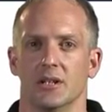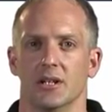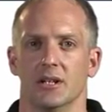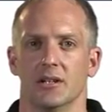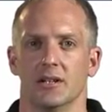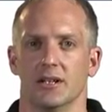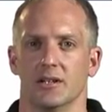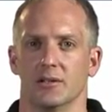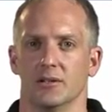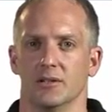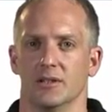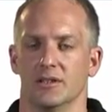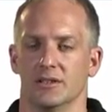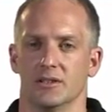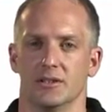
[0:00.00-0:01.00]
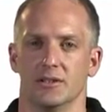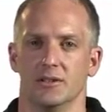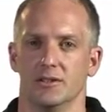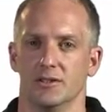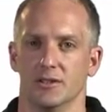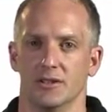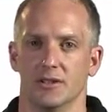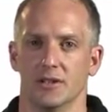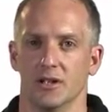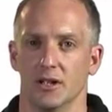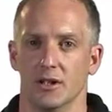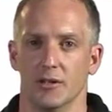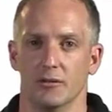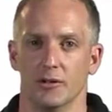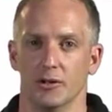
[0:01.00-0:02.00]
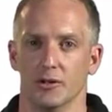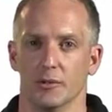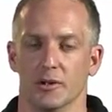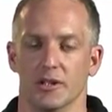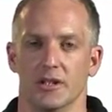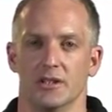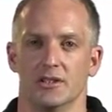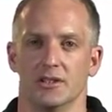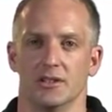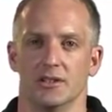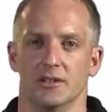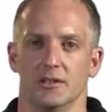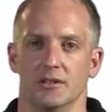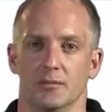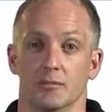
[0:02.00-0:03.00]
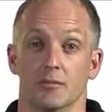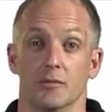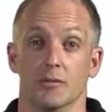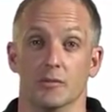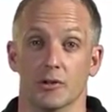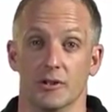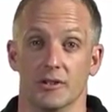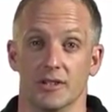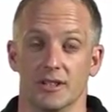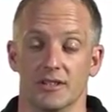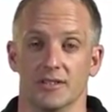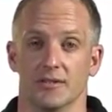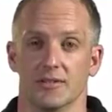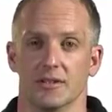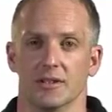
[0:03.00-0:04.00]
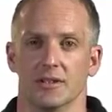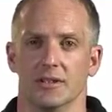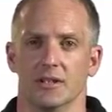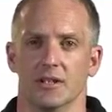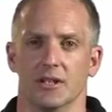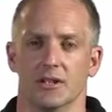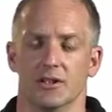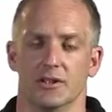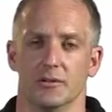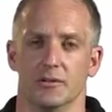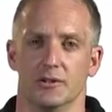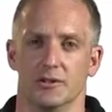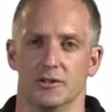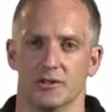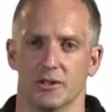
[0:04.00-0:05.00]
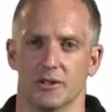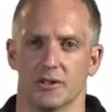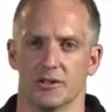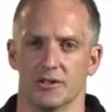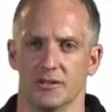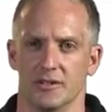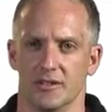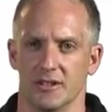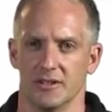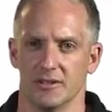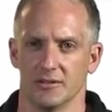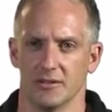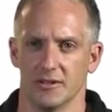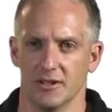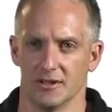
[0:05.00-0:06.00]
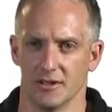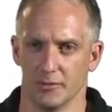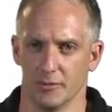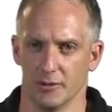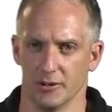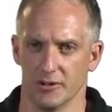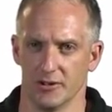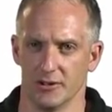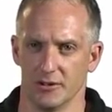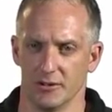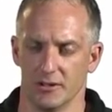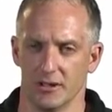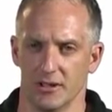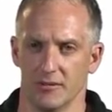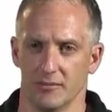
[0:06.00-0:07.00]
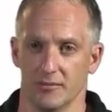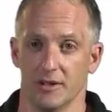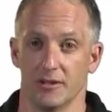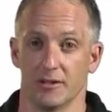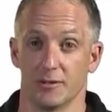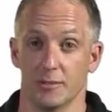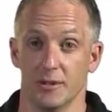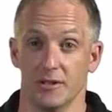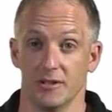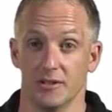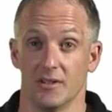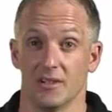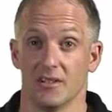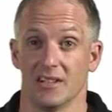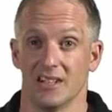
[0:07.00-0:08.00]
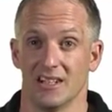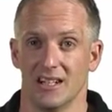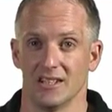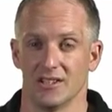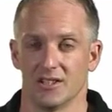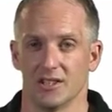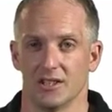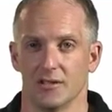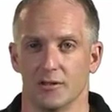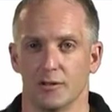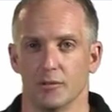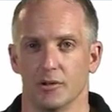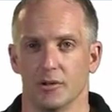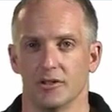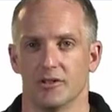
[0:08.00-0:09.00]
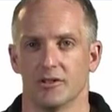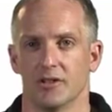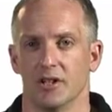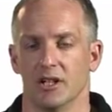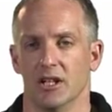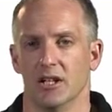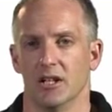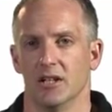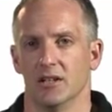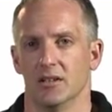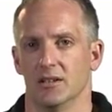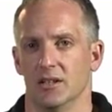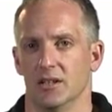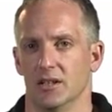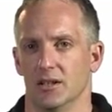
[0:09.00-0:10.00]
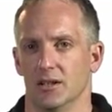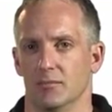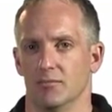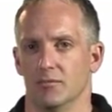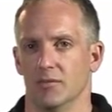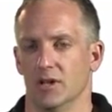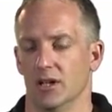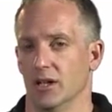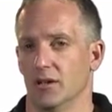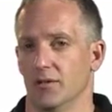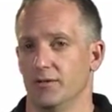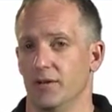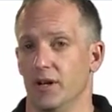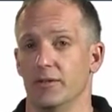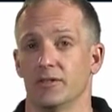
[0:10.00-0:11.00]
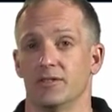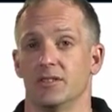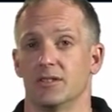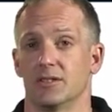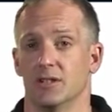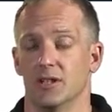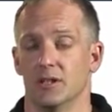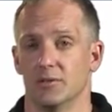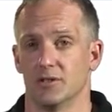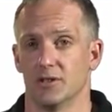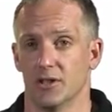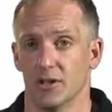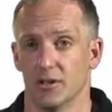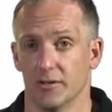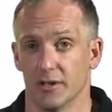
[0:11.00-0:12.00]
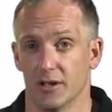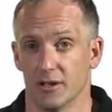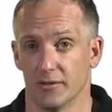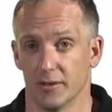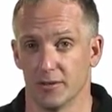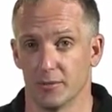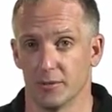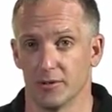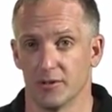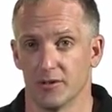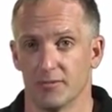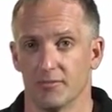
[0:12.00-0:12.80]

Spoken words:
They include things like using renewable energy more intensively to reduce the cost of diesel. Diesel imports in Niue are very expensive. They're a large share of imports. They're 5 or 6 times the total value of exports.